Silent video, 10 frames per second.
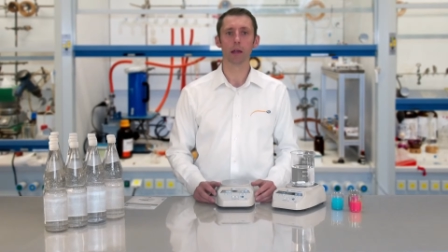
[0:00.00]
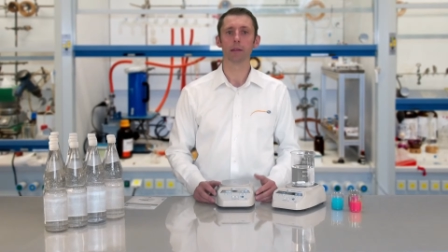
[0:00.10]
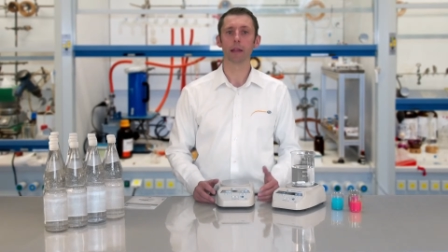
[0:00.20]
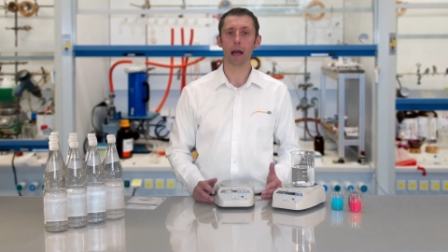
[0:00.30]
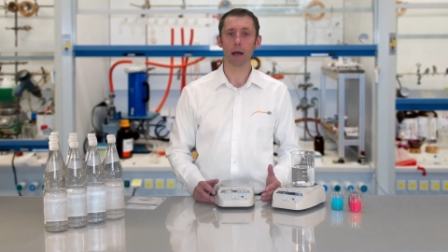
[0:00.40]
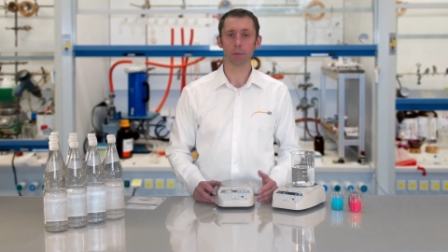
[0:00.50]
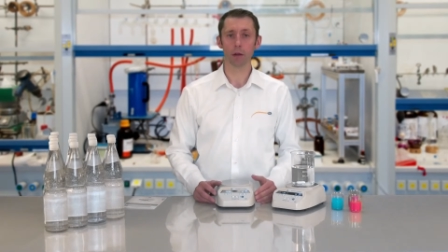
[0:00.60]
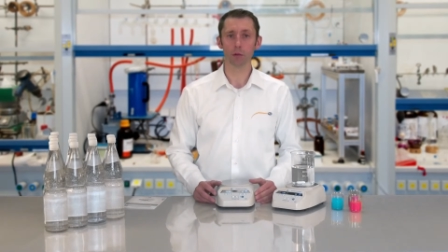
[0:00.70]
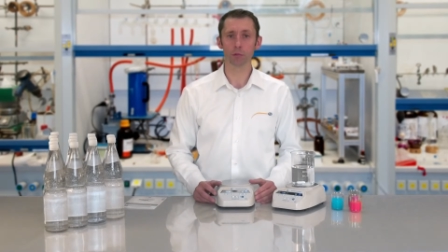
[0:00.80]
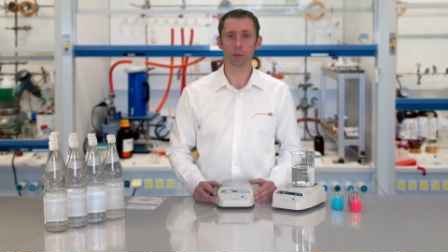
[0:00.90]
would be
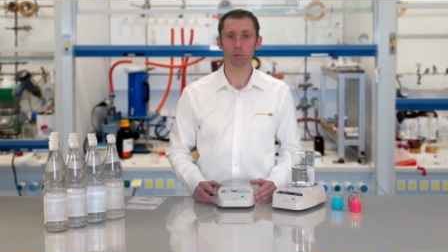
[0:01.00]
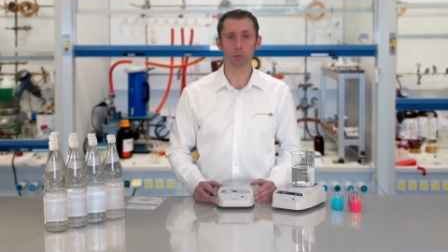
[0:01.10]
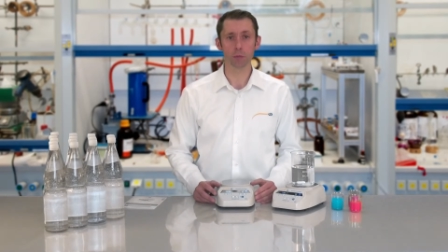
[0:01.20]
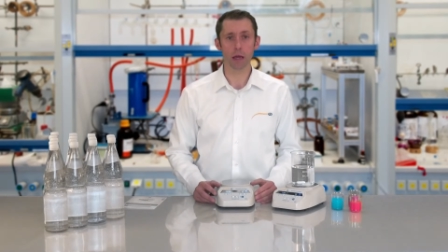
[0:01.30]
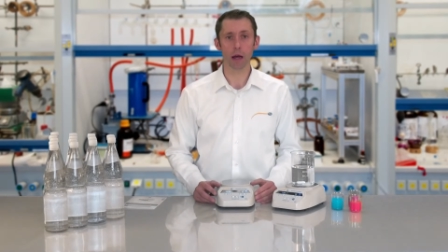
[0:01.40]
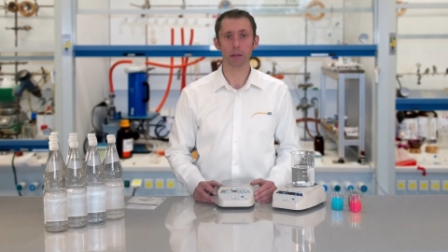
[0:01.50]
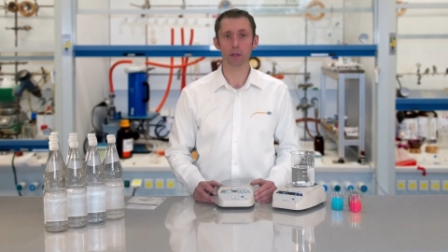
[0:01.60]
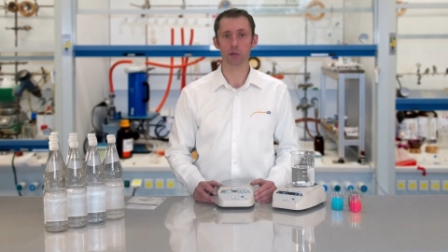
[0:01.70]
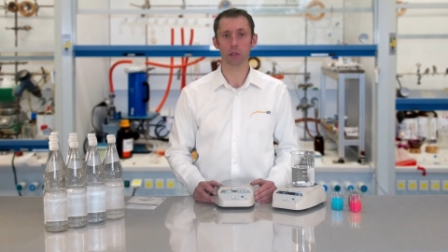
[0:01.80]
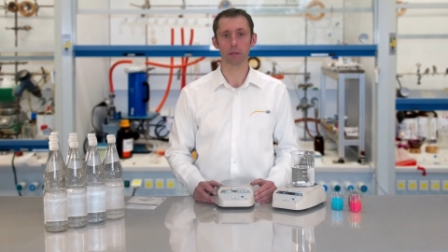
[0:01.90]
interrupted
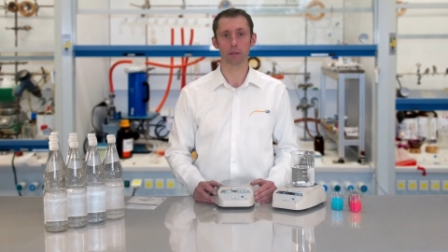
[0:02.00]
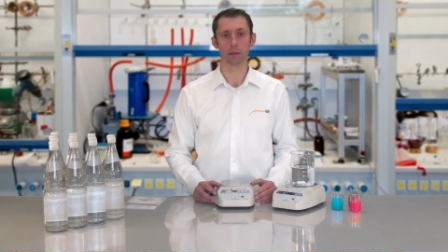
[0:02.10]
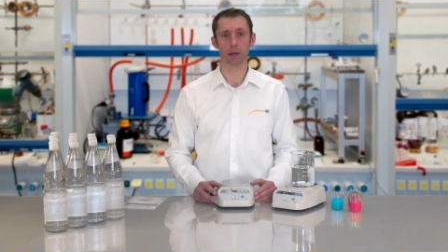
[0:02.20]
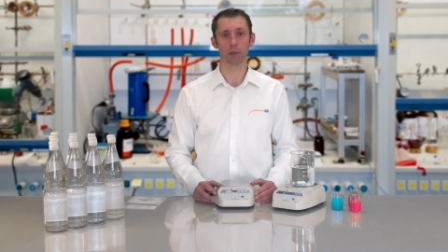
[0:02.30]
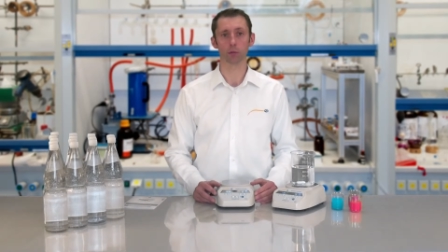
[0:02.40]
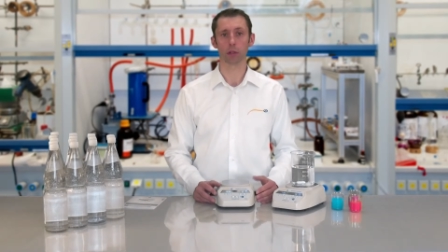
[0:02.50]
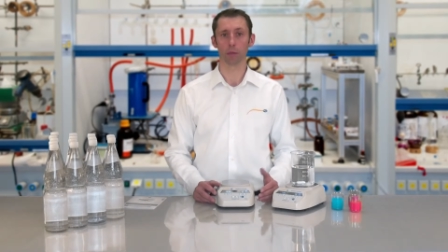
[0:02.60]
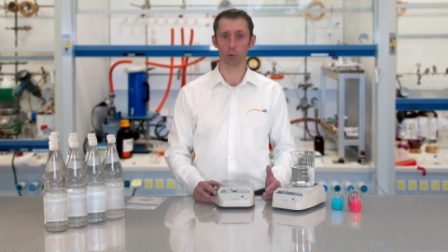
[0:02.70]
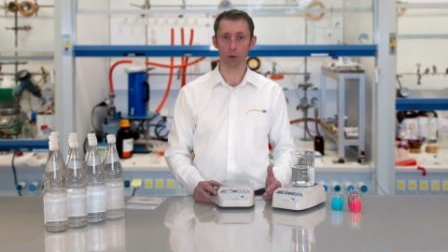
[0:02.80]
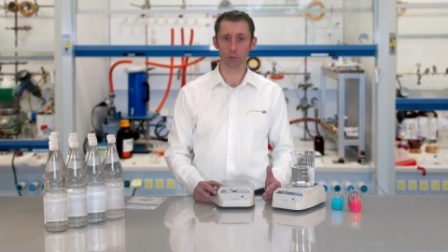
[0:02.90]
and then jerky to
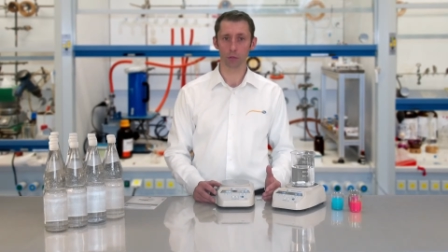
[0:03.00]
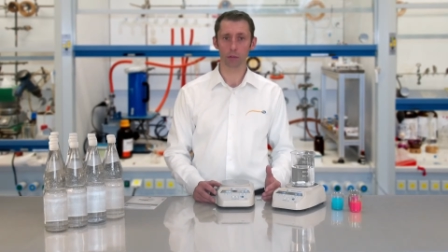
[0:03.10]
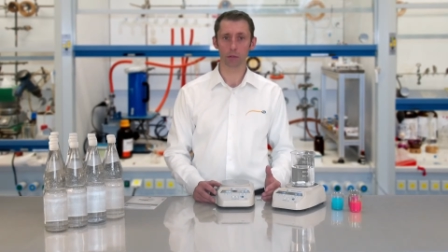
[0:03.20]
speed